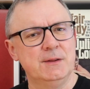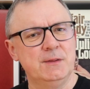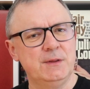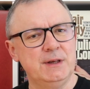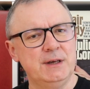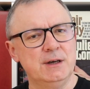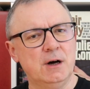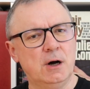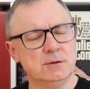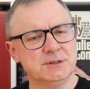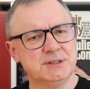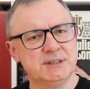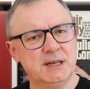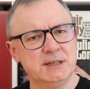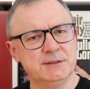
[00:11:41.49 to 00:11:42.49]
the
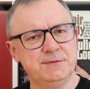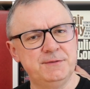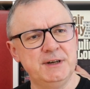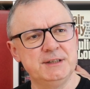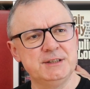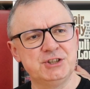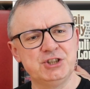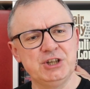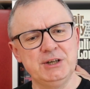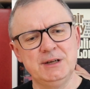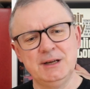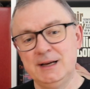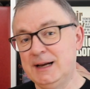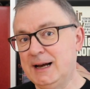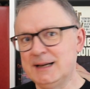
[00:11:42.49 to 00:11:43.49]
on-set furniture
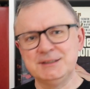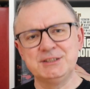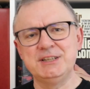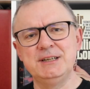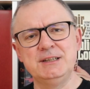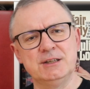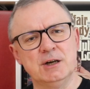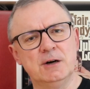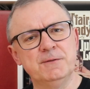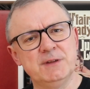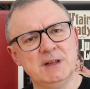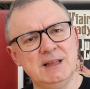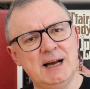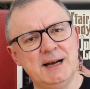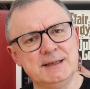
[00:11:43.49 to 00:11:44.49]
and turning off
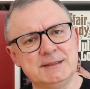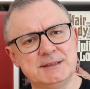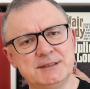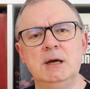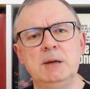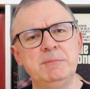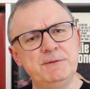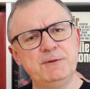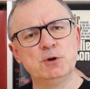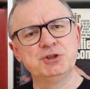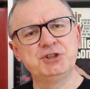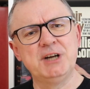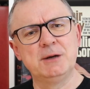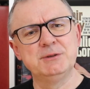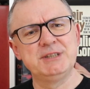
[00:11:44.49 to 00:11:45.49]
the lights before
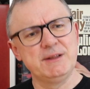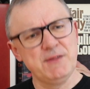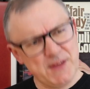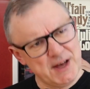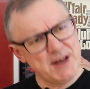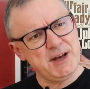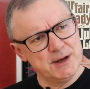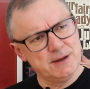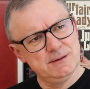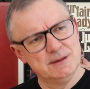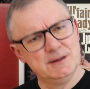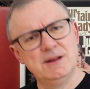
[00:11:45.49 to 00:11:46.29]
shouting, there,